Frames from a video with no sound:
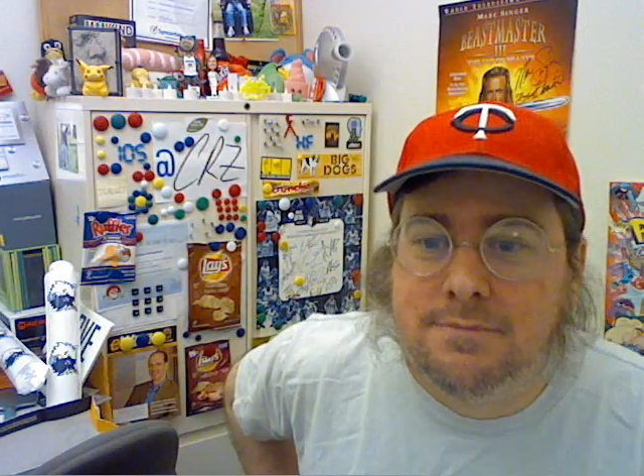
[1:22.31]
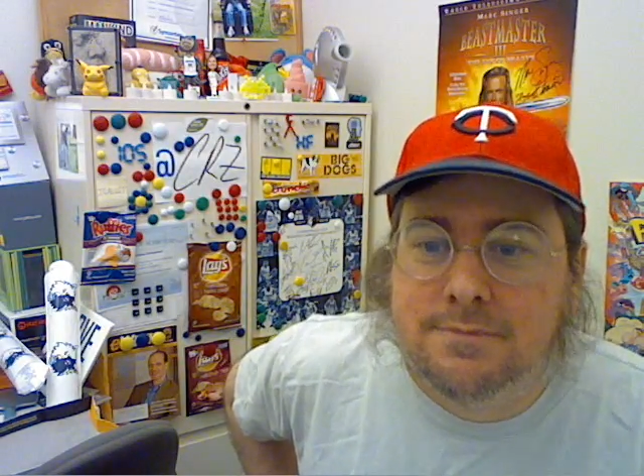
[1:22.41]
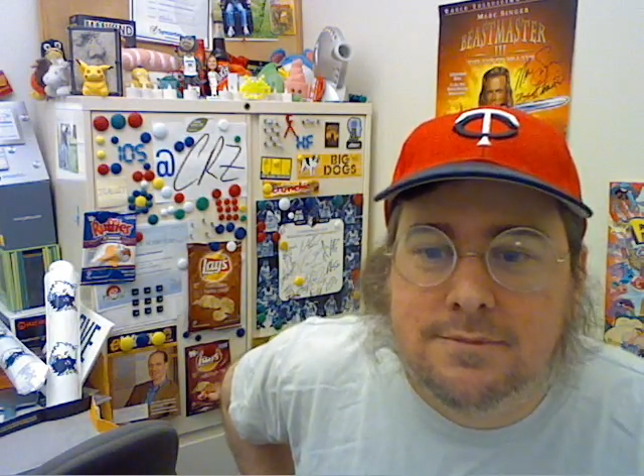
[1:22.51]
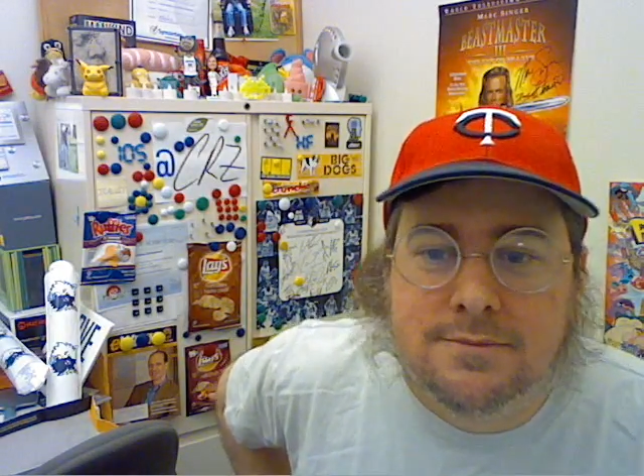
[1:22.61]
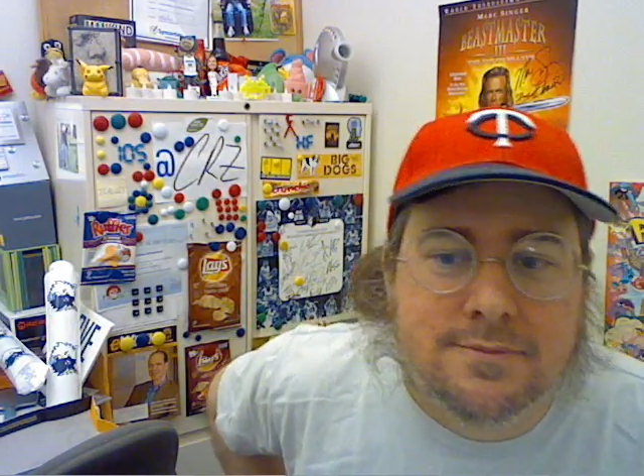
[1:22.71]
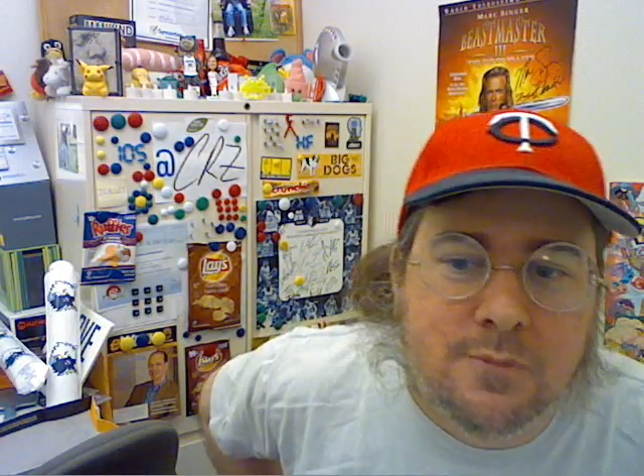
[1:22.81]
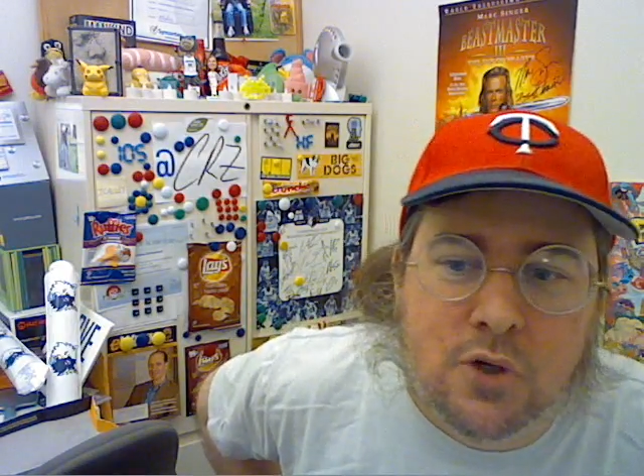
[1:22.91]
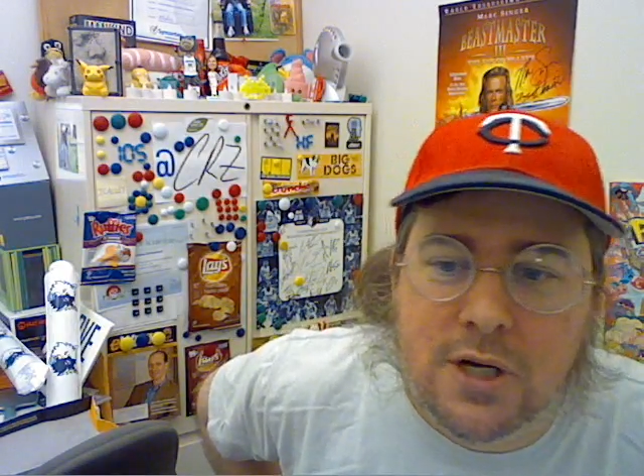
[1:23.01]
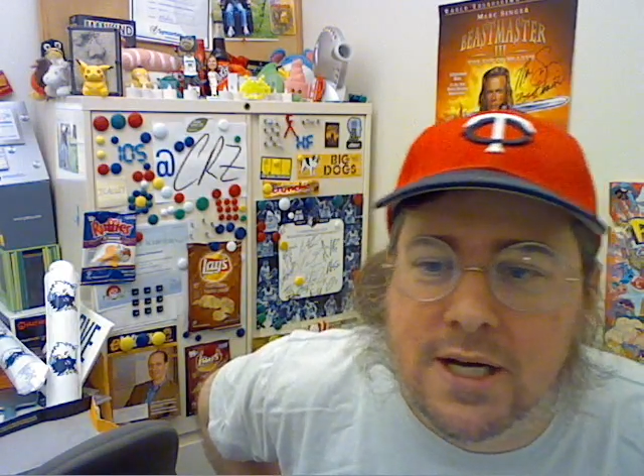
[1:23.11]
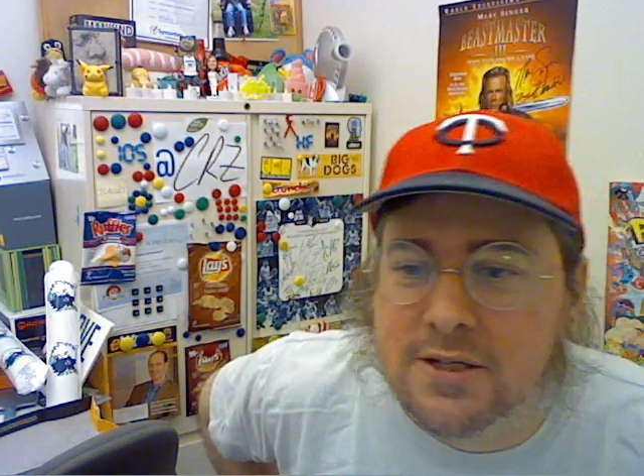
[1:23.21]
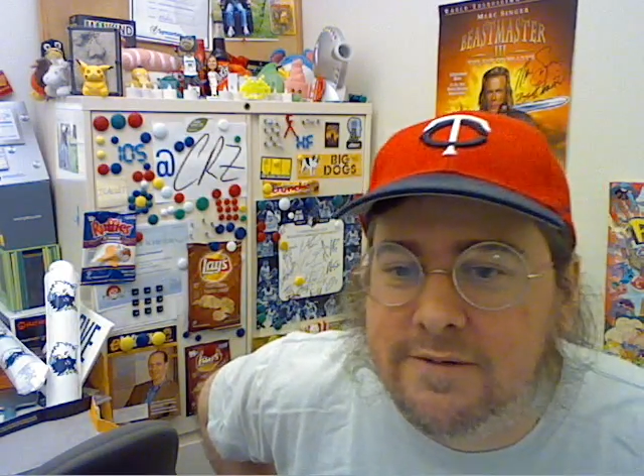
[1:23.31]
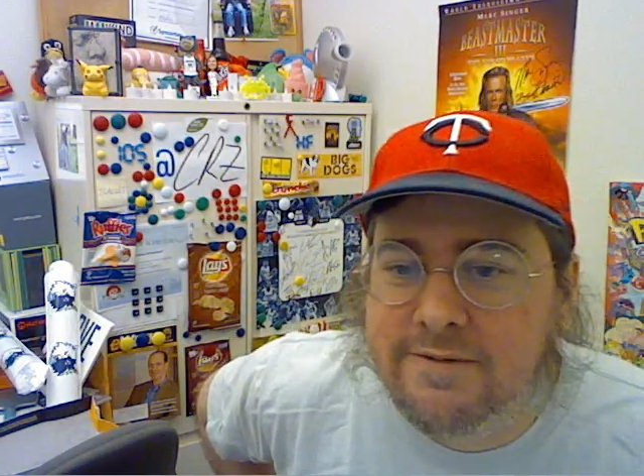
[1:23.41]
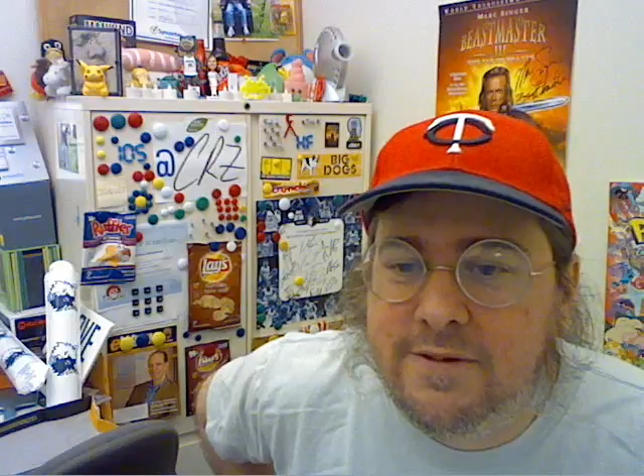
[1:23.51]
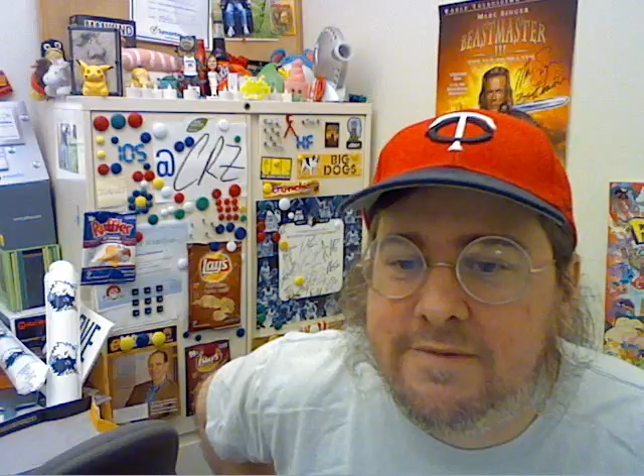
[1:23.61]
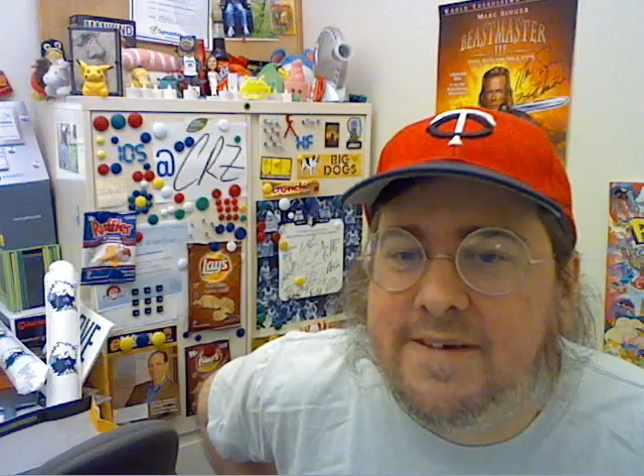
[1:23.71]
Mm, boy,
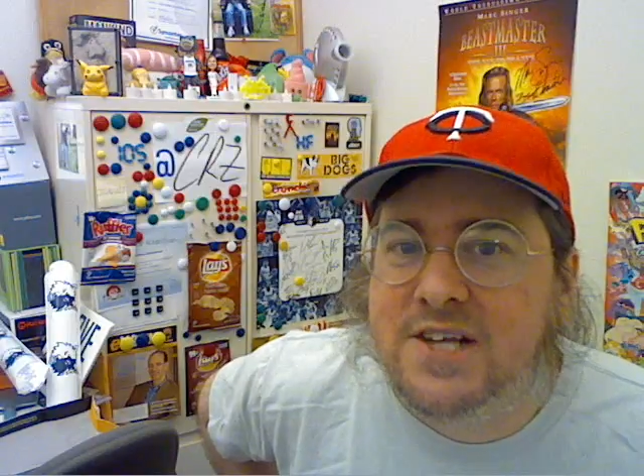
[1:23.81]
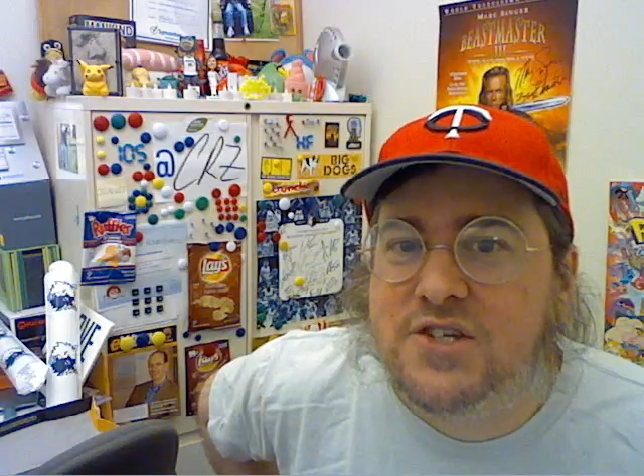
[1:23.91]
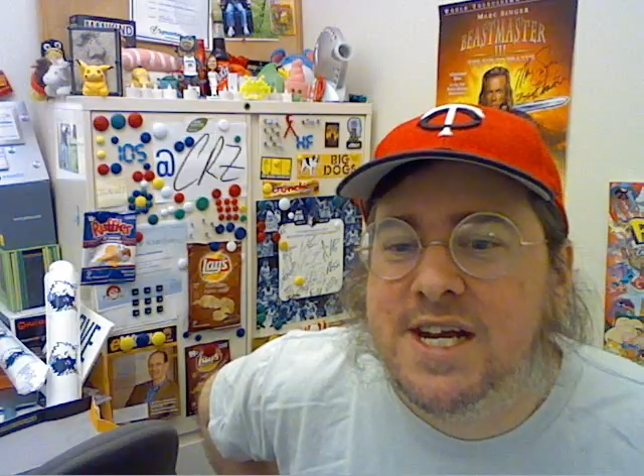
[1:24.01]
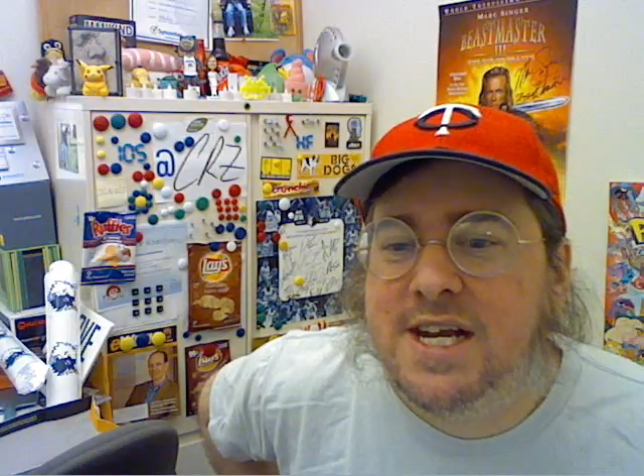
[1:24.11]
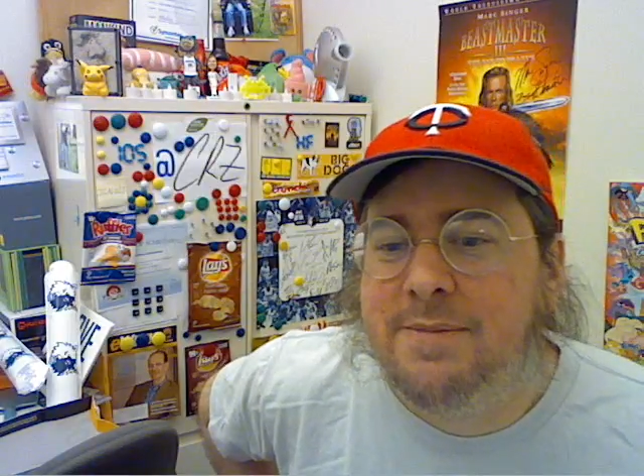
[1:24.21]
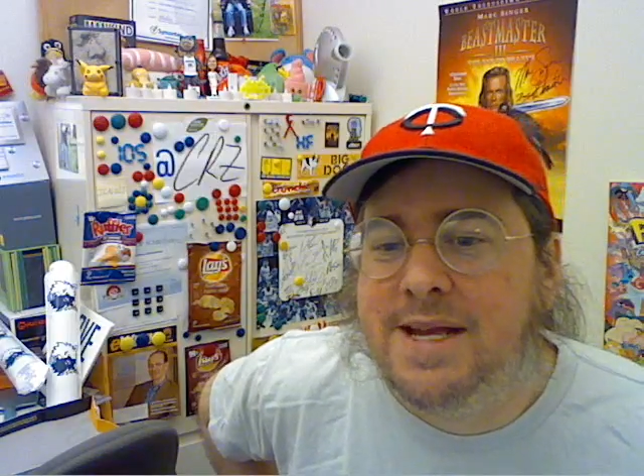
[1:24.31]
what a, fascinating